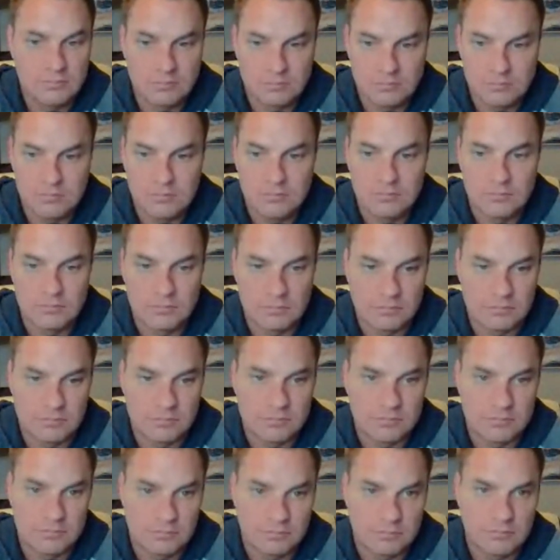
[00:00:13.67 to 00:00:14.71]

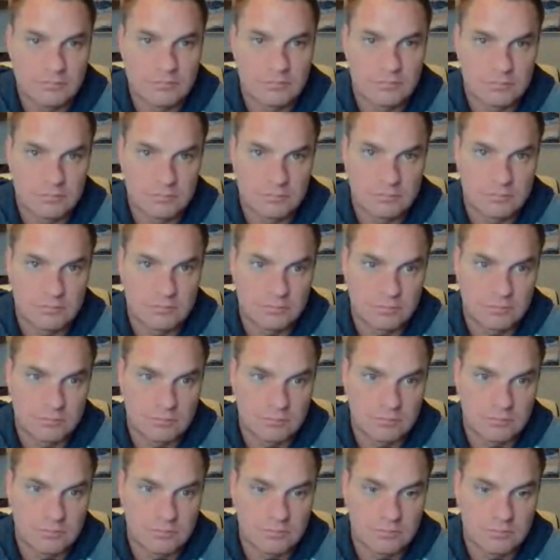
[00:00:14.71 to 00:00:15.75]

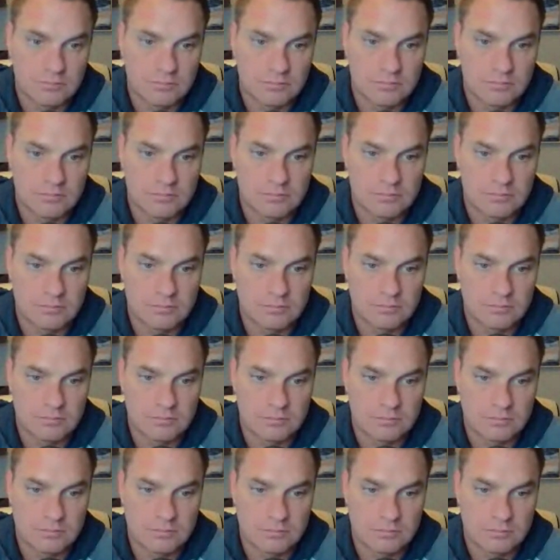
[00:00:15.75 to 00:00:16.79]

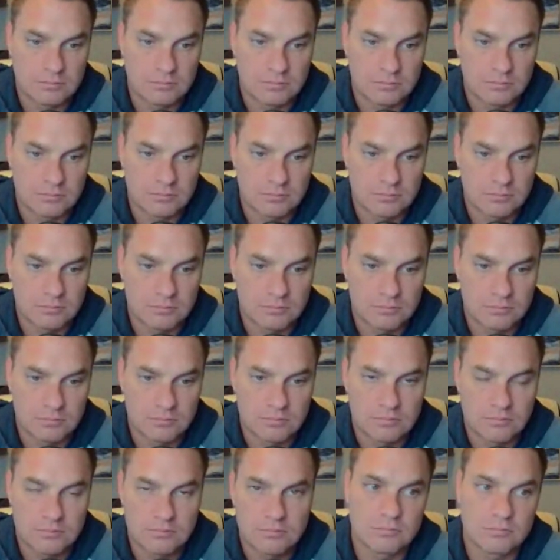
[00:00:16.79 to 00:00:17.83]

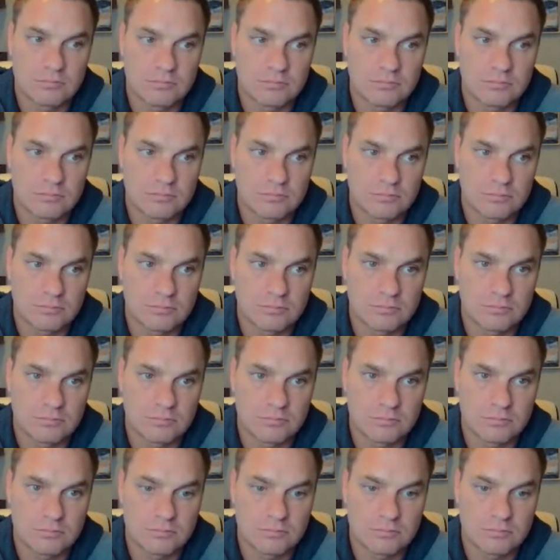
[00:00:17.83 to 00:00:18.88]

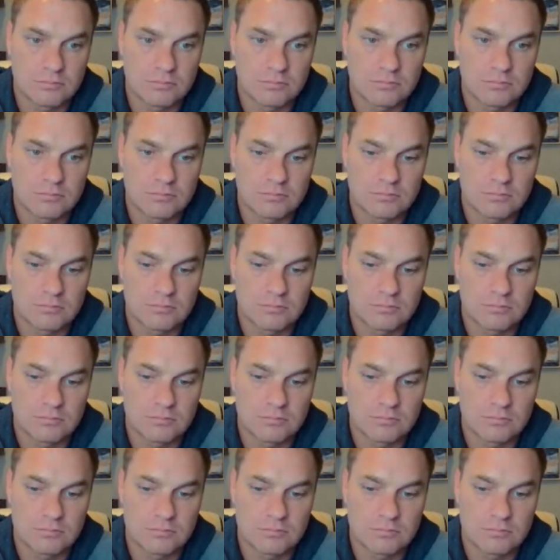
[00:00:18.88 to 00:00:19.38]
No words are spoken by the person on screen.